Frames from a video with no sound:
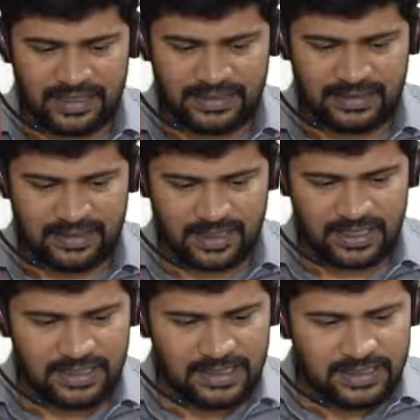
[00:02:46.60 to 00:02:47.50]

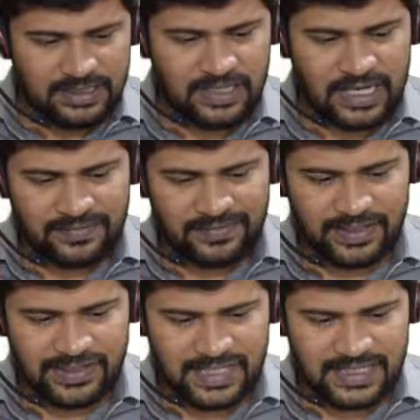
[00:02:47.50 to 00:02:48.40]
So you have
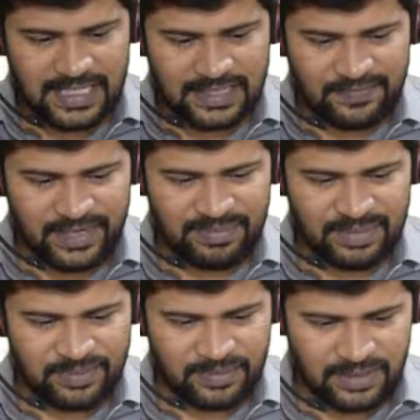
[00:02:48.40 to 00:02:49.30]
functions like free
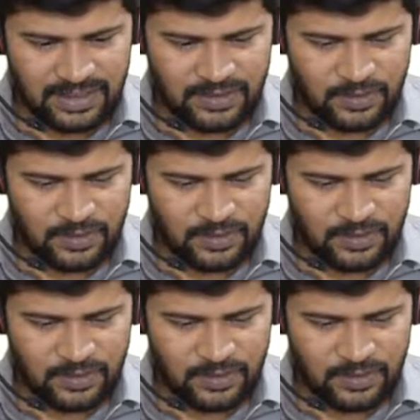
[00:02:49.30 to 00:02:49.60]
memory,